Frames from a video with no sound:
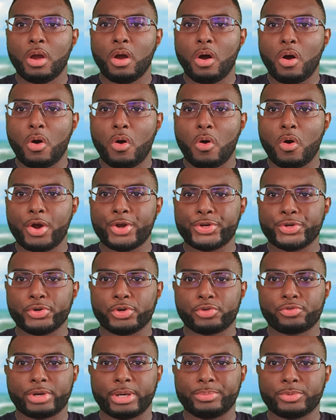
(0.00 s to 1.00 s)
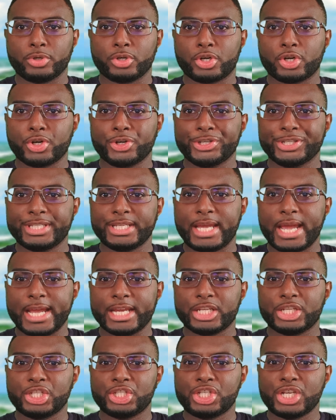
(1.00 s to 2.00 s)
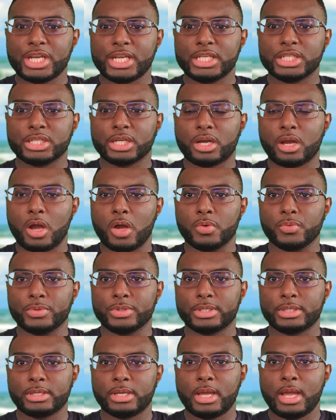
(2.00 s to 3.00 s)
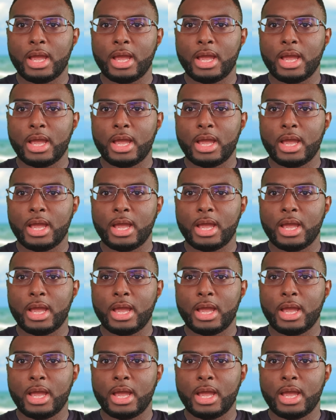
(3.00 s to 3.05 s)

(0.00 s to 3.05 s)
or your cryptocurrency exchange accounts.